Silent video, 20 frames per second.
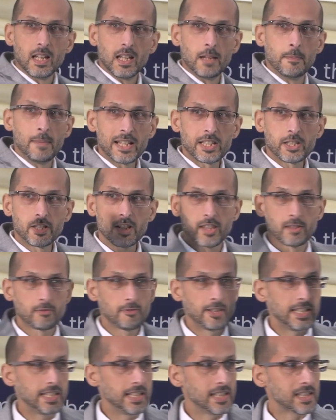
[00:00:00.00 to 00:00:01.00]
imagine a
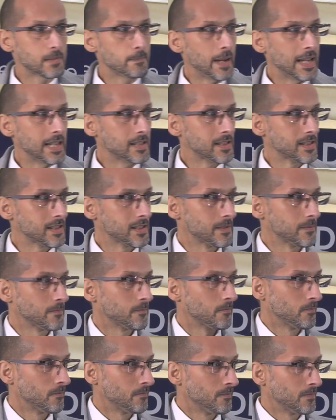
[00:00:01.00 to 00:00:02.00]
3D space,
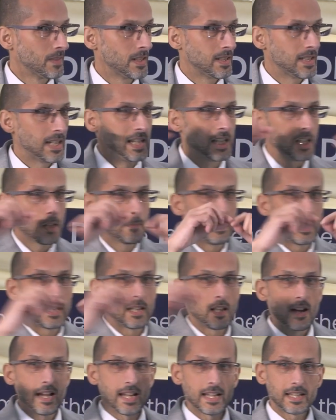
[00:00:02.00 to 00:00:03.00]
a little bit
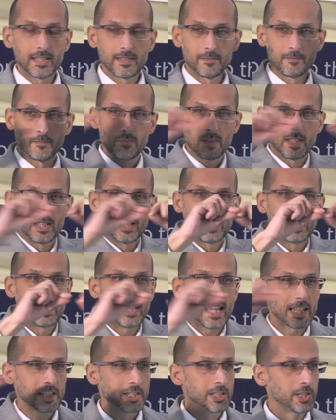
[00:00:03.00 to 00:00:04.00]
like
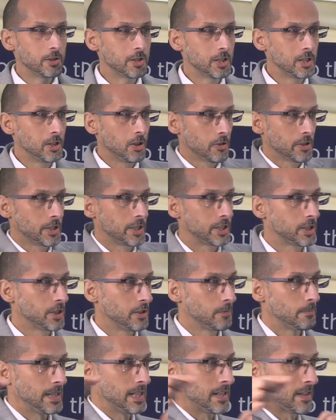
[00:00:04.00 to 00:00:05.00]
latitude and
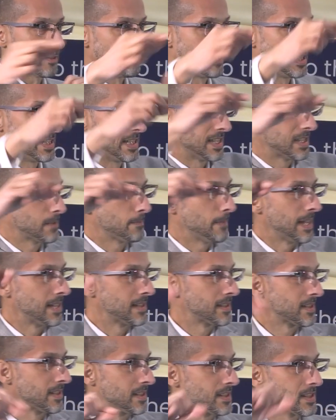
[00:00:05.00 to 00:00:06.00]
longitude, but in 3D
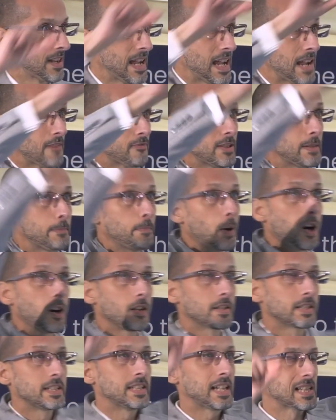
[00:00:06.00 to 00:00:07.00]
space. So every
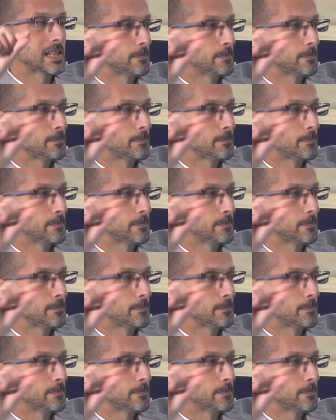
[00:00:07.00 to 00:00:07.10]
part in that